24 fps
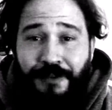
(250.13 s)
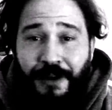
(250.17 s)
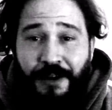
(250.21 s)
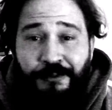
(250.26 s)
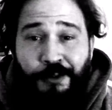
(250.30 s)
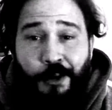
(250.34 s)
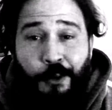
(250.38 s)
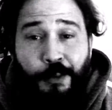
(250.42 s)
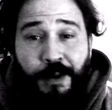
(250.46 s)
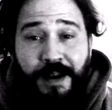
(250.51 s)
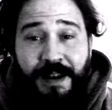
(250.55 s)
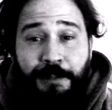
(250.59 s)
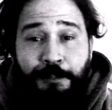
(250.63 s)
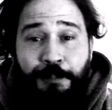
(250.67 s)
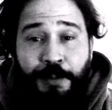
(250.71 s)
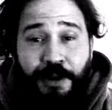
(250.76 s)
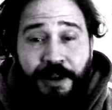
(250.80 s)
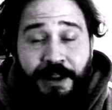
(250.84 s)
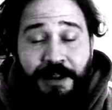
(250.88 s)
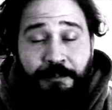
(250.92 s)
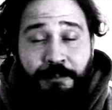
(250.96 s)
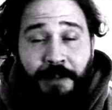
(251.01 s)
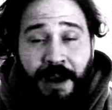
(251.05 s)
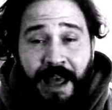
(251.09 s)
I've already put
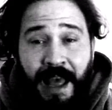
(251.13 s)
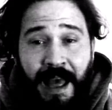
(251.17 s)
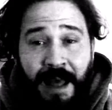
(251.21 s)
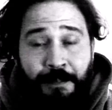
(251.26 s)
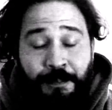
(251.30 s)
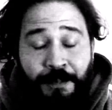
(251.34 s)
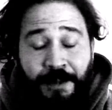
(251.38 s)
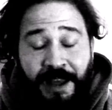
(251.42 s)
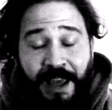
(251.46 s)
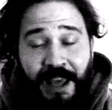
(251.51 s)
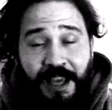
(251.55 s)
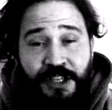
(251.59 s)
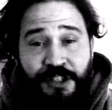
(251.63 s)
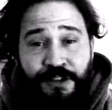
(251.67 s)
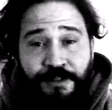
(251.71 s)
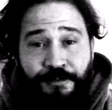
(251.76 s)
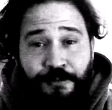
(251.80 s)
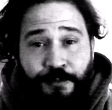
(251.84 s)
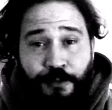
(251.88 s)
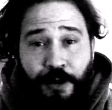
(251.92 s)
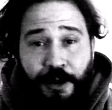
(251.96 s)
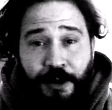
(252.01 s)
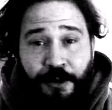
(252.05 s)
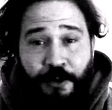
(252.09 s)
in my application
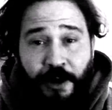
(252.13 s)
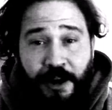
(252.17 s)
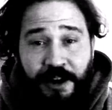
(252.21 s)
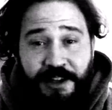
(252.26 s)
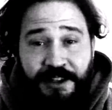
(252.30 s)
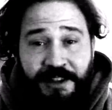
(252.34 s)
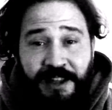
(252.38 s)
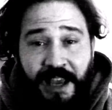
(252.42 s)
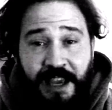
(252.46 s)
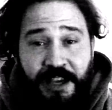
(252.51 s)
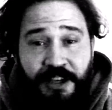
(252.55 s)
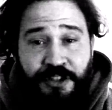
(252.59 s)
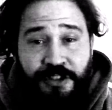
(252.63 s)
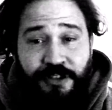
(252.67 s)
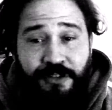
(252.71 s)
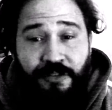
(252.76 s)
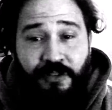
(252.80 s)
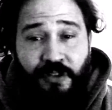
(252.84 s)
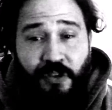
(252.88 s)
for accreditation,